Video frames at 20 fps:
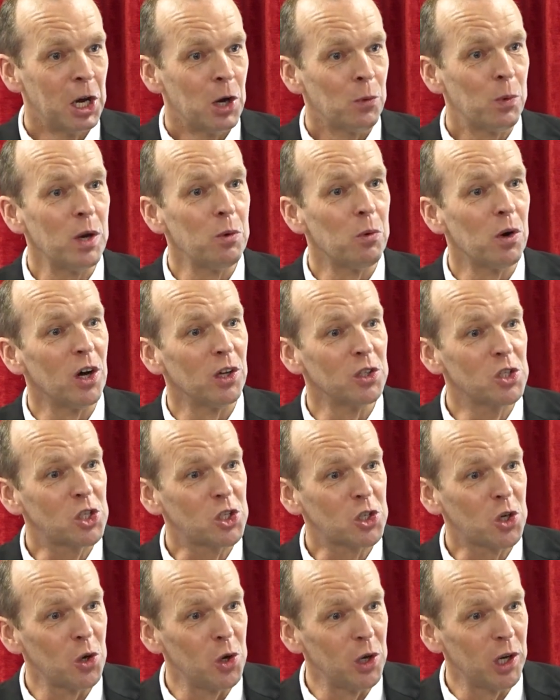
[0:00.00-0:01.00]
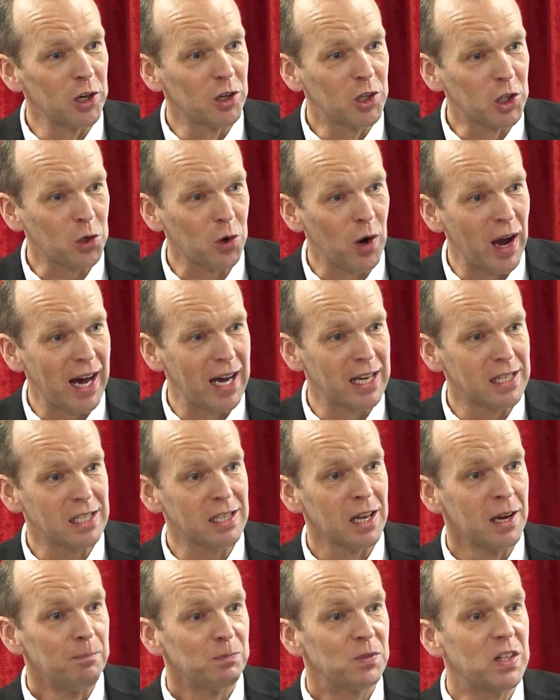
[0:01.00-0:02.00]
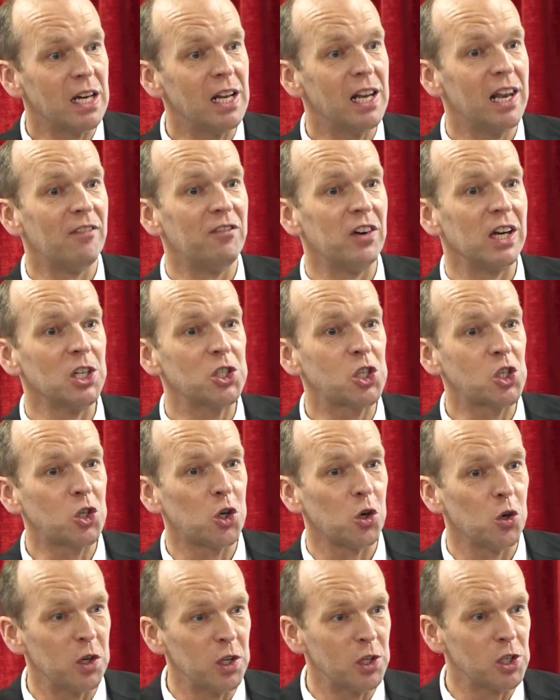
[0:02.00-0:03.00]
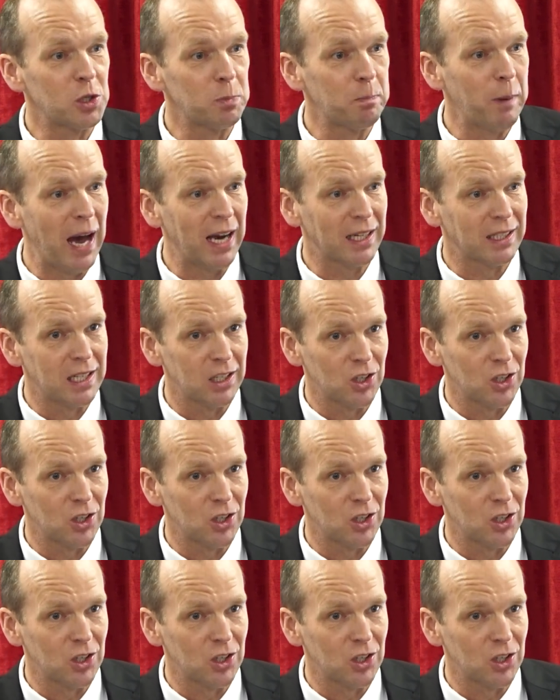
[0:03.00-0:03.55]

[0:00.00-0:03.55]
We were on School of Christ, delivering students back